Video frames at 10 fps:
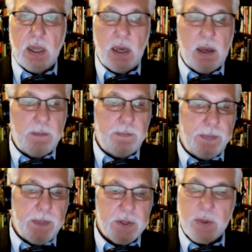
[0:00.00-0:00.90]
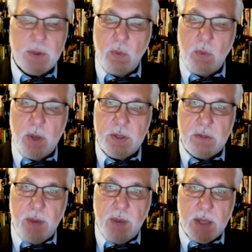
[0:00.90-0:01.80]
So it's a
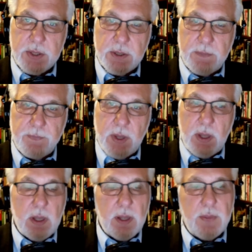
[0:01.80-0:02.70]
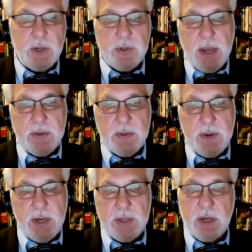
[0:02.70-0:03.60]
1-2 punch. The trade
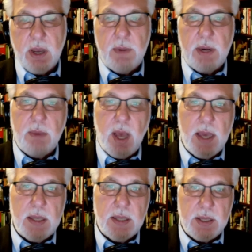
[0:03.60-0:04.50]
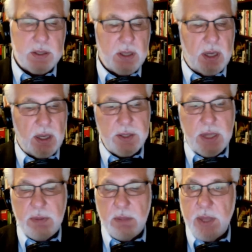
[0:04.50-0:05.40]
treaties are coming in behind this.
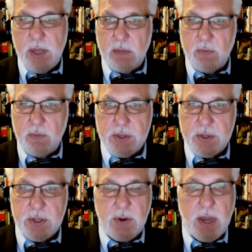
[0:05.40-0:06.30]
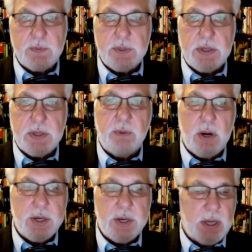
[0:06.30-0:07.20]
TPP, for instance, Trans-Pacific
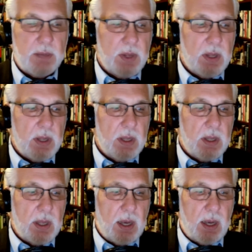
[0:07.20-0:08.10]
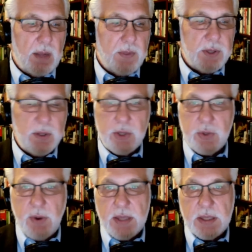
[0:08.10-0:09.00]
Partnership, the
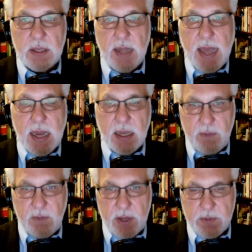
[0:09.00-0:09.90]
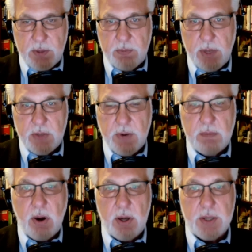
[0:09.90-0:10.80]
Transatlantic Investment and
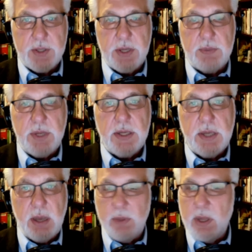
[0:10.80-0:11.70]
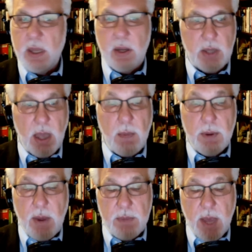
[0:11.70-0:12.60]
Trade Partnership, TTIP, coming
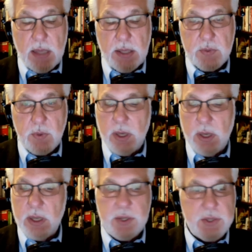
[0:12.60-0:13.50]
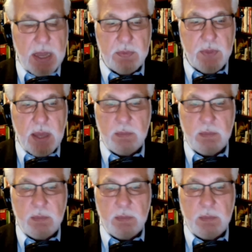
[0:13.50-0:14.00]
right behind this one. Same thing.